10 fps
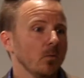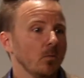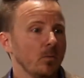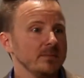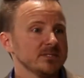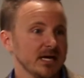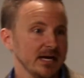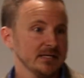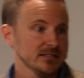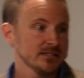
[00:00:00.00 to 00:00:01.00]

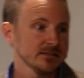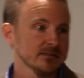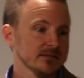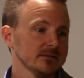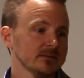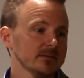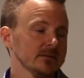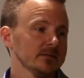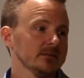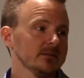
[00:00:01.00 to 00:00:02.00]
Websites
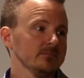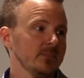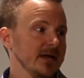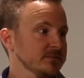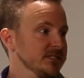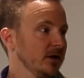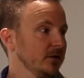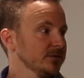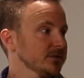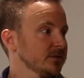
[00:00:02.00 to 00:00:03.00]
by
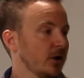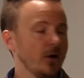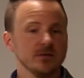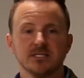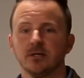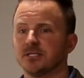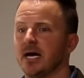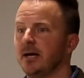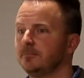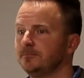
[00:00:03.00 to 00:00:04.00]
themselves are the sales
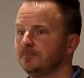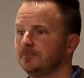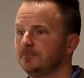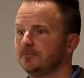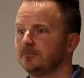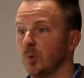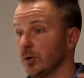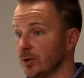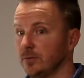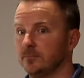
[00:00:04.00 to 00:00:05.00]
guy
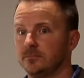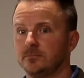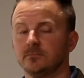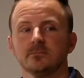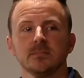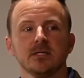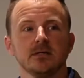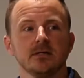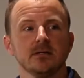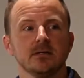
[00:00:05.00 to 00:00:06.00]
or girl,
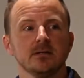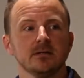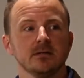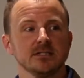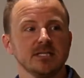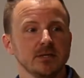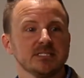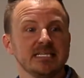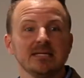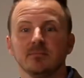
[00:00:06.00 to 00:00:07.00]
the sales
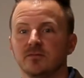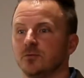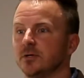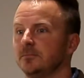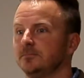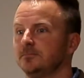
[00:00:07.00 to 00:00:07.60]
team, if you will.